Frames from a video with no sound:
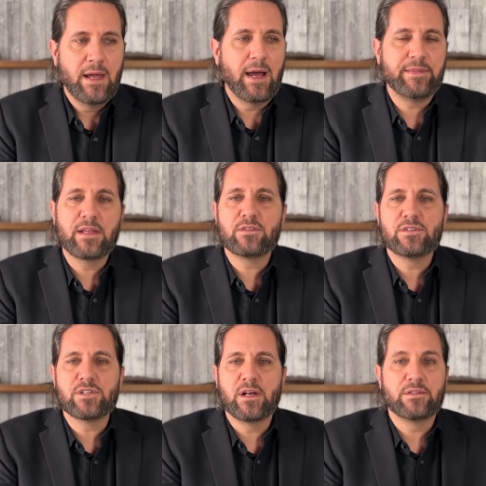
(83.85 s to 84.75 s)
I think
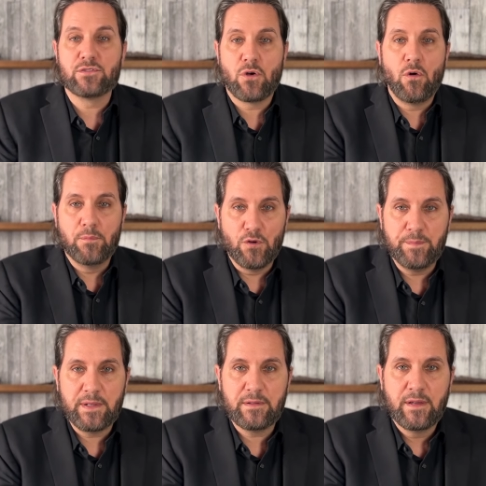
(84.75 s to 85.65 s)
there's a, there's a whole
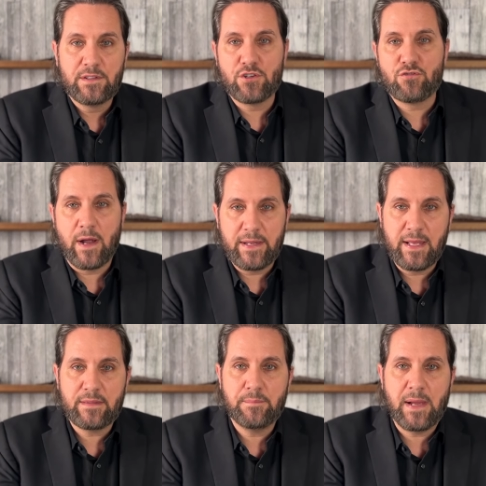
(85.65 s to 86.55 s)
movement to try to
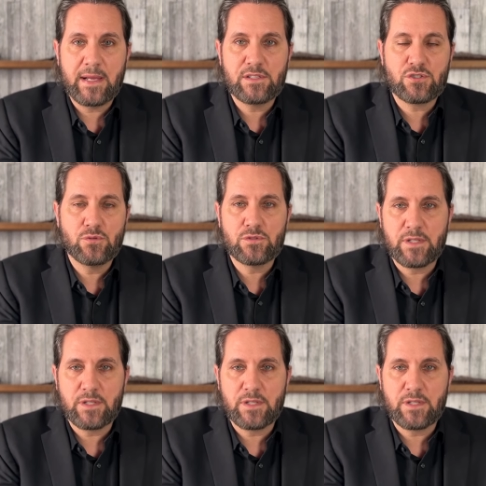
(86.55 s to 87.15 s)
get them back in schools,